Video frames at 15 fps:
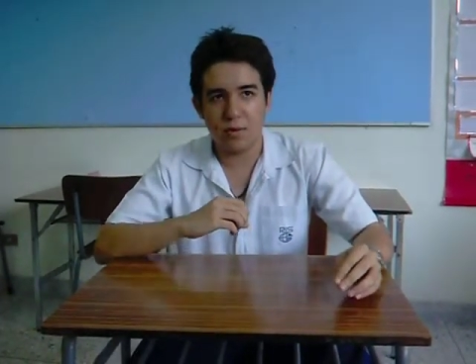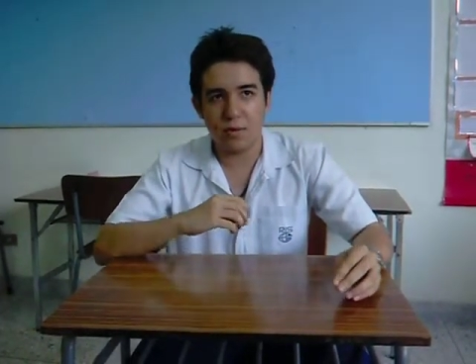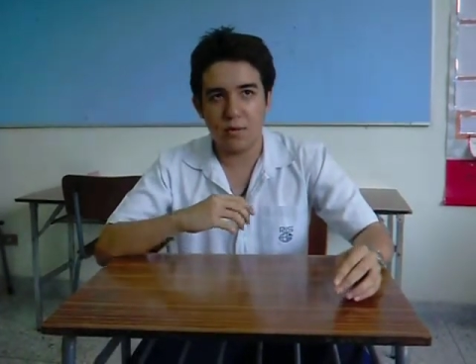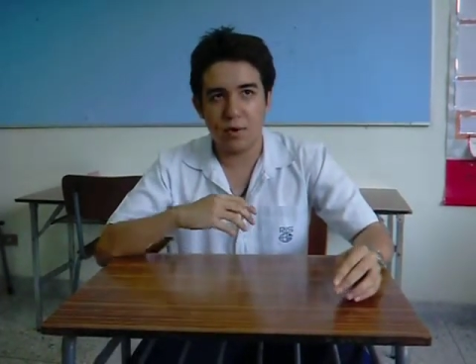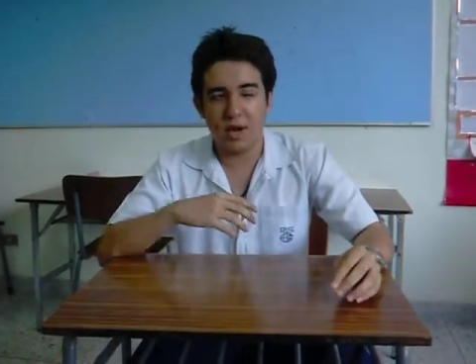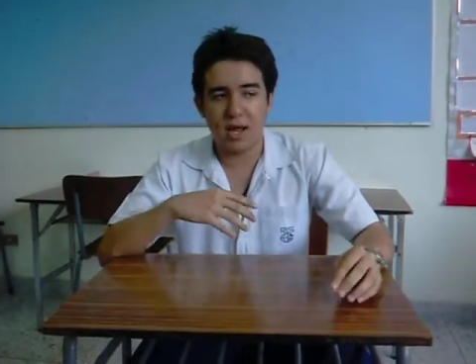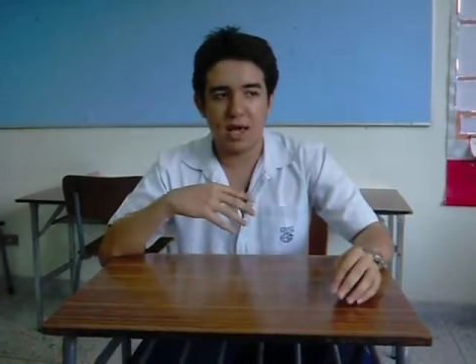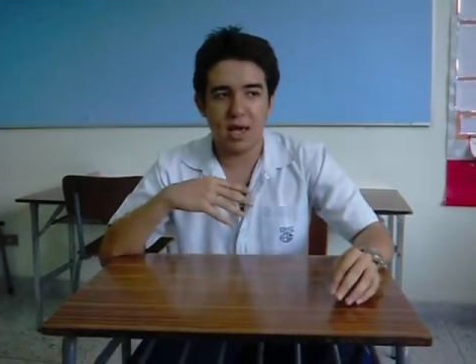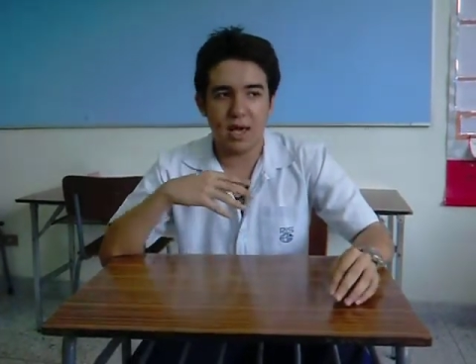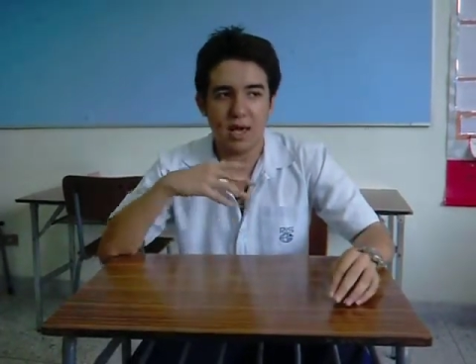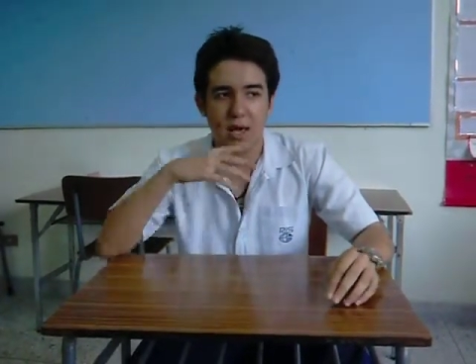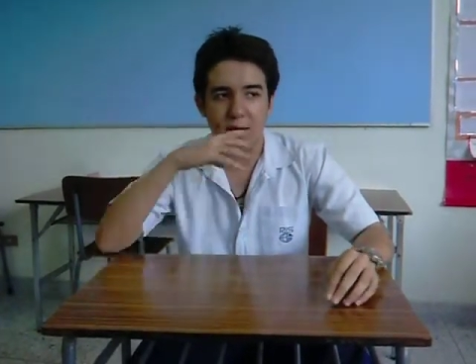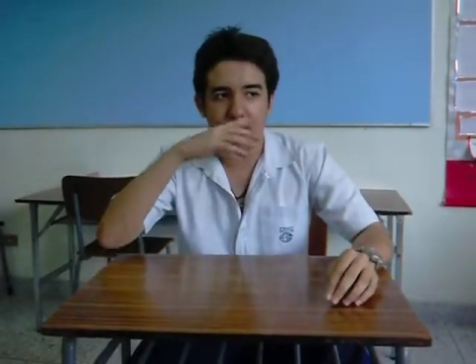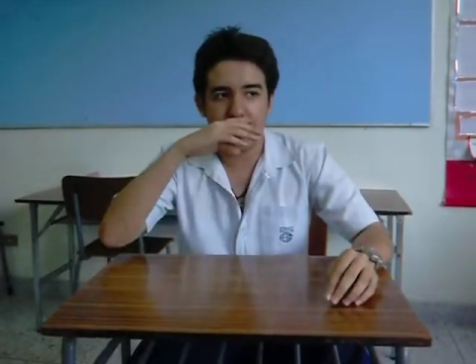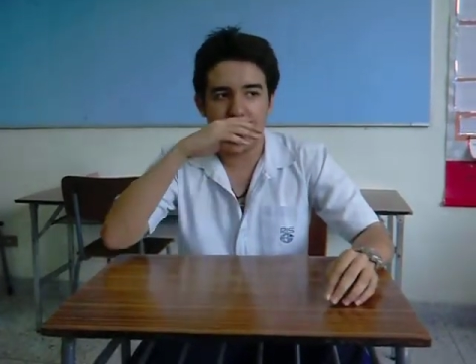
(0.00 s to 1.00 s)
when
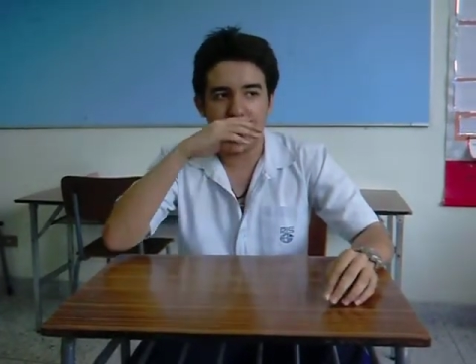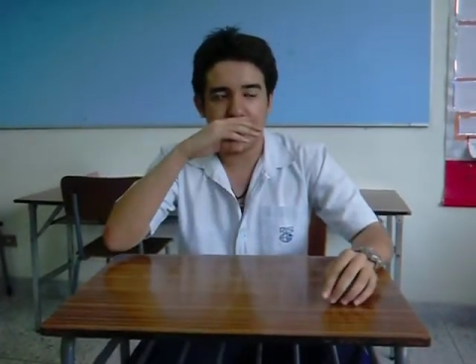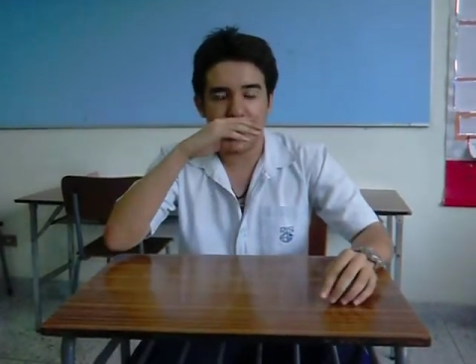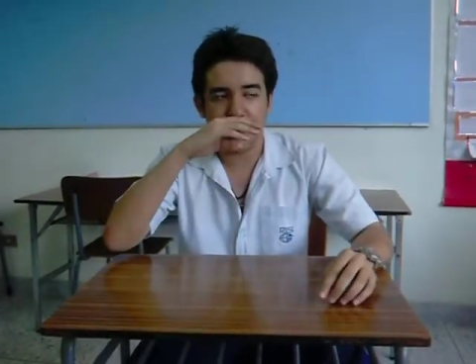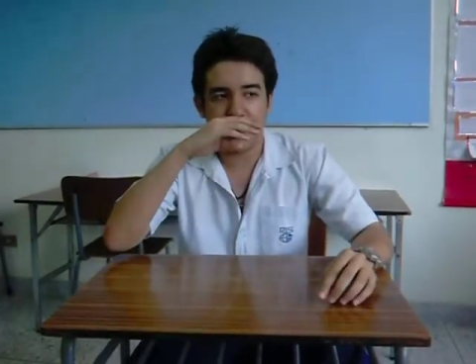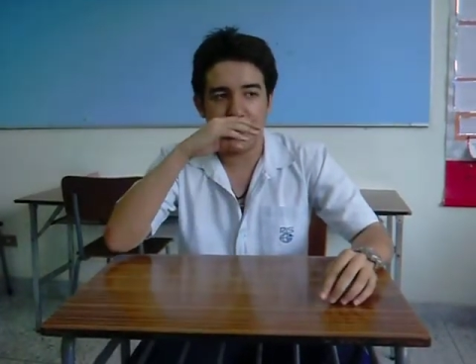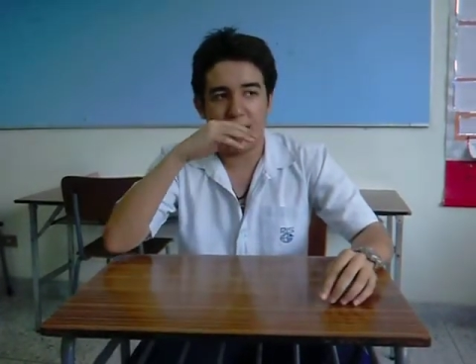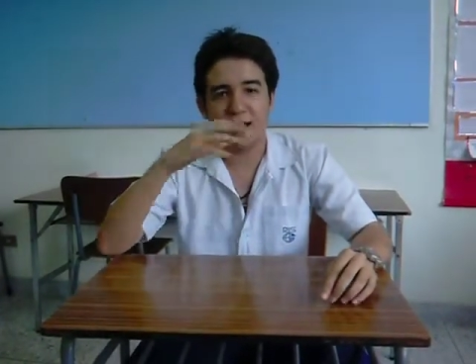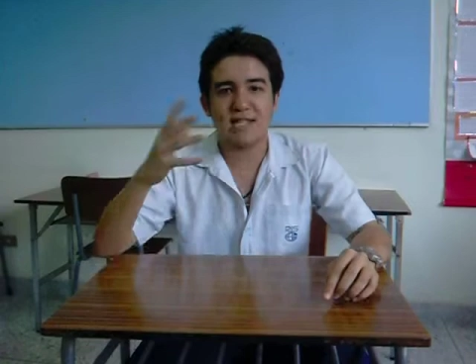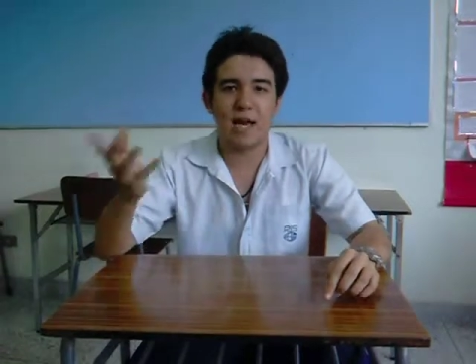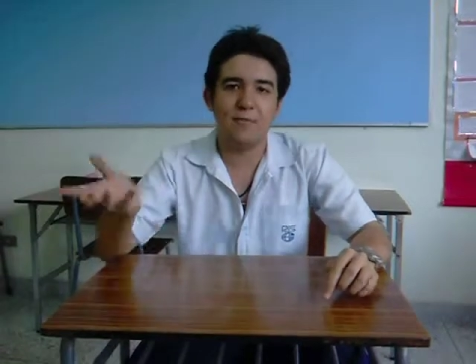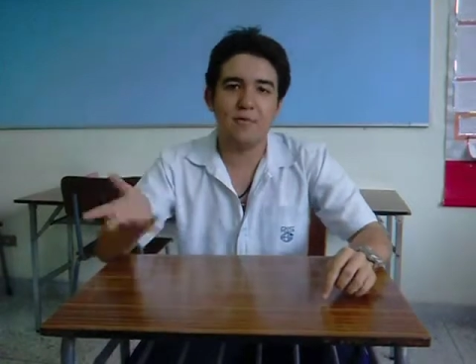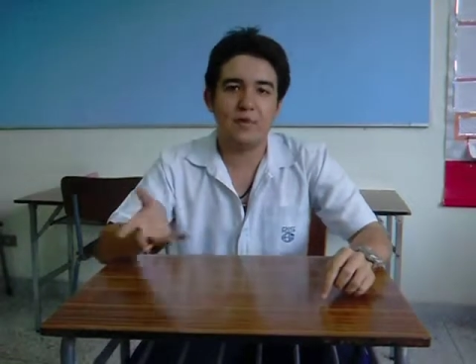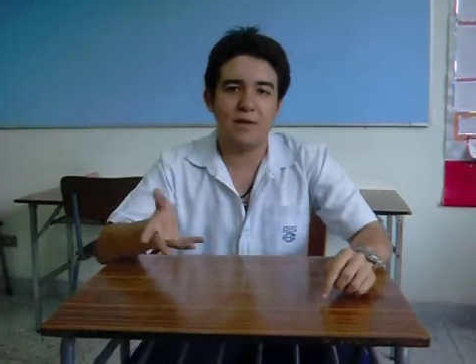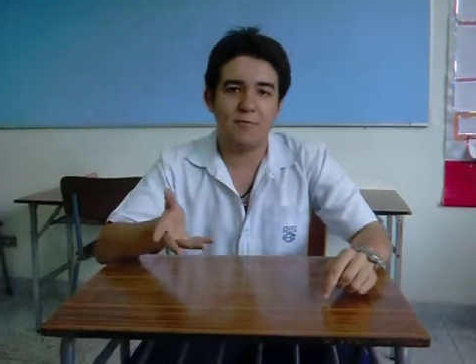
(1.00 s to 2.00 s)
they
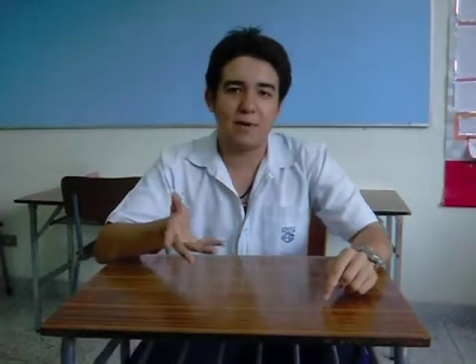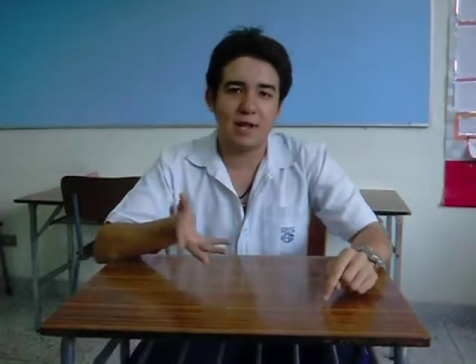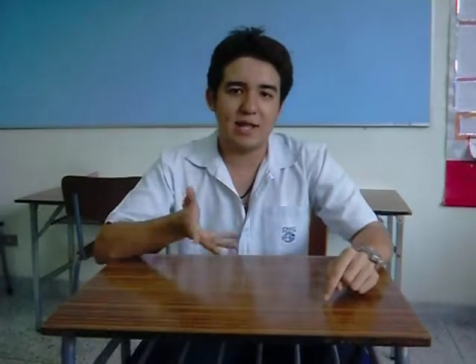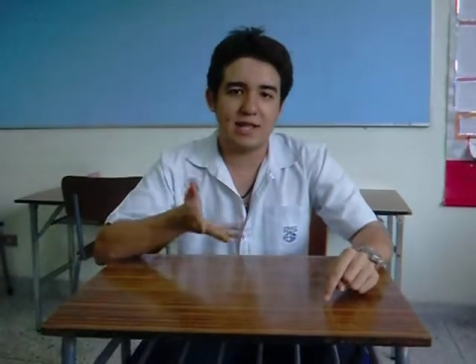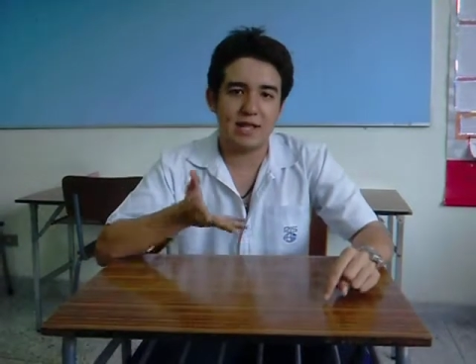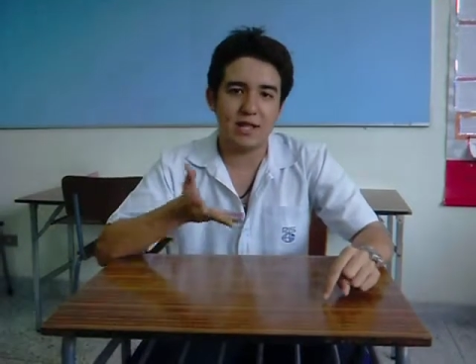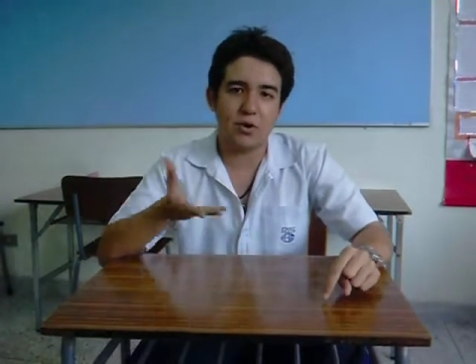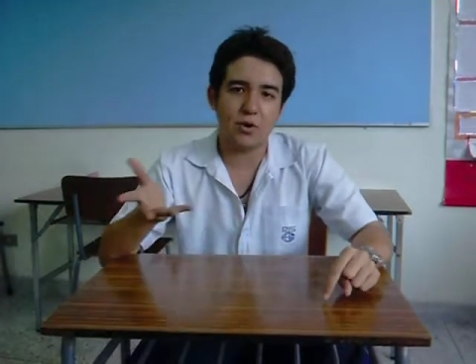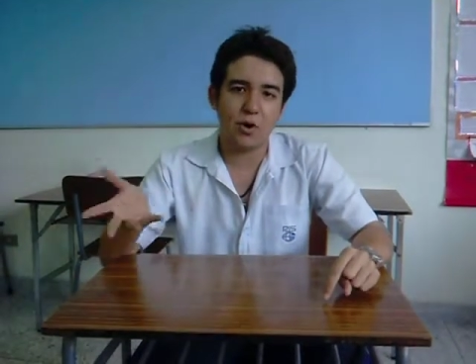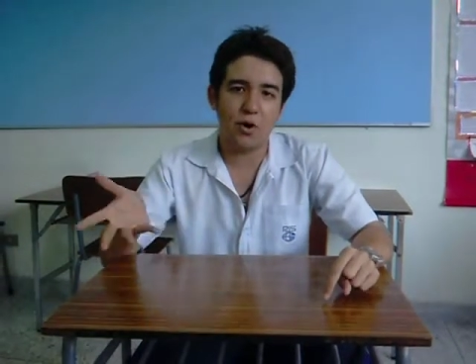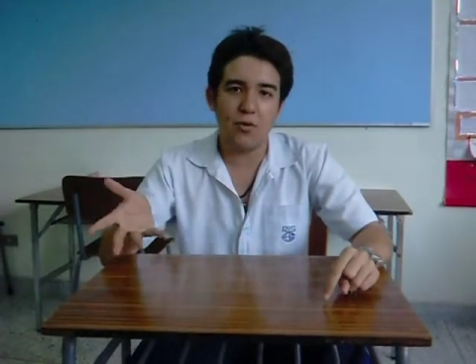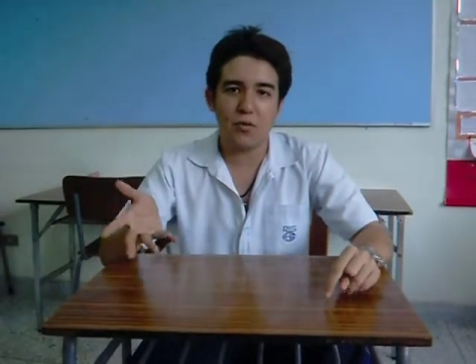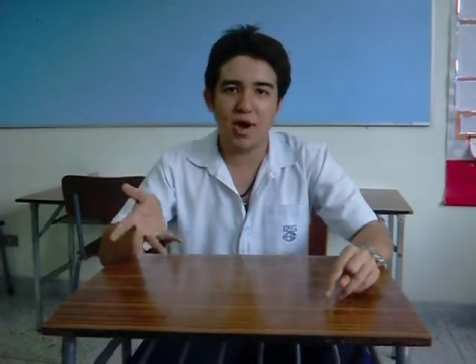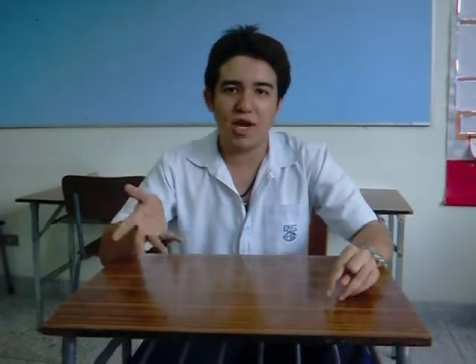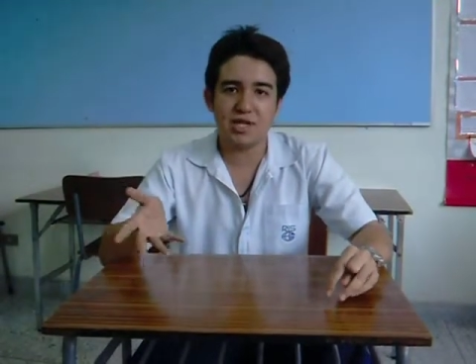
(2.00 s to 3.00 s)
when they did the gold
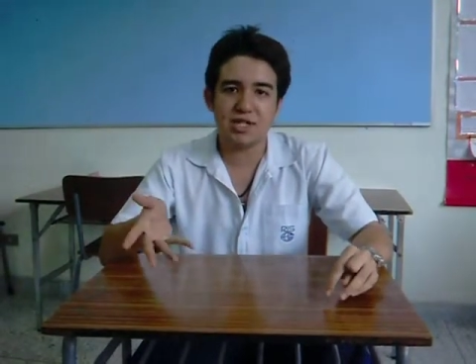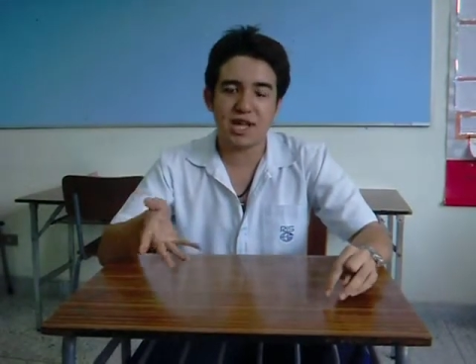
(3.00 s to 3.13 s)
rush,